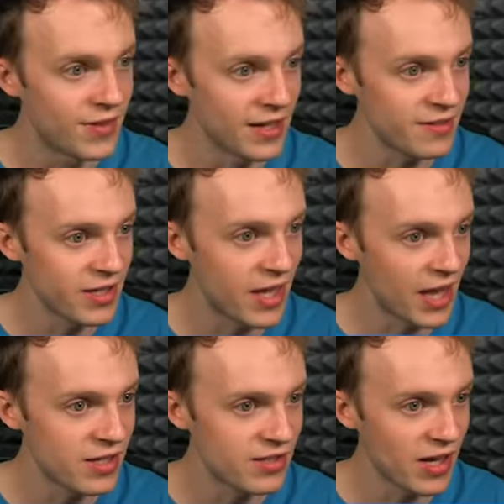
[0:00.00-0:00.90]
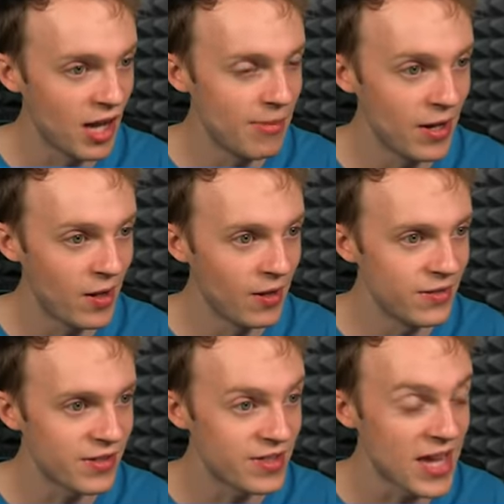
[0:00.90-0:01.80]
If that's the case, I better
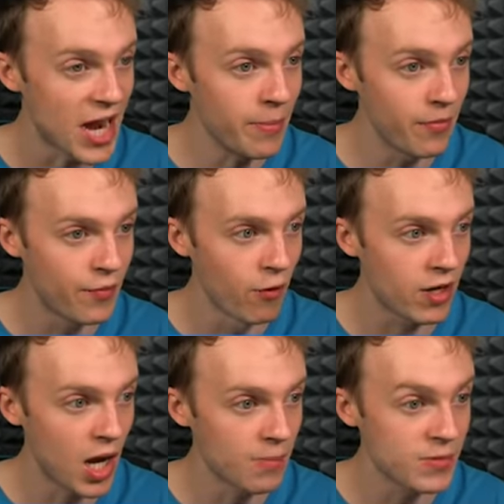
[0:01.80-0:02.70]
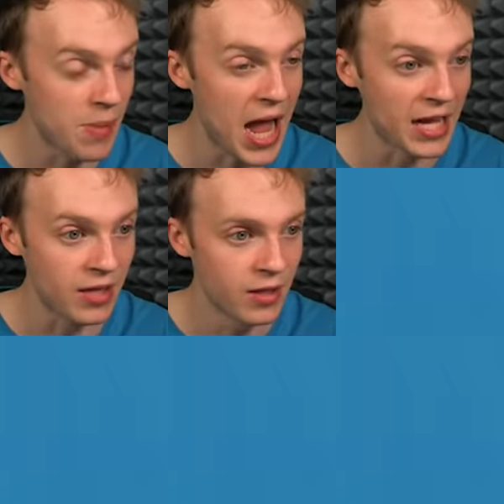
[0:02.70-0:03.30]
hunt this down before it comes back.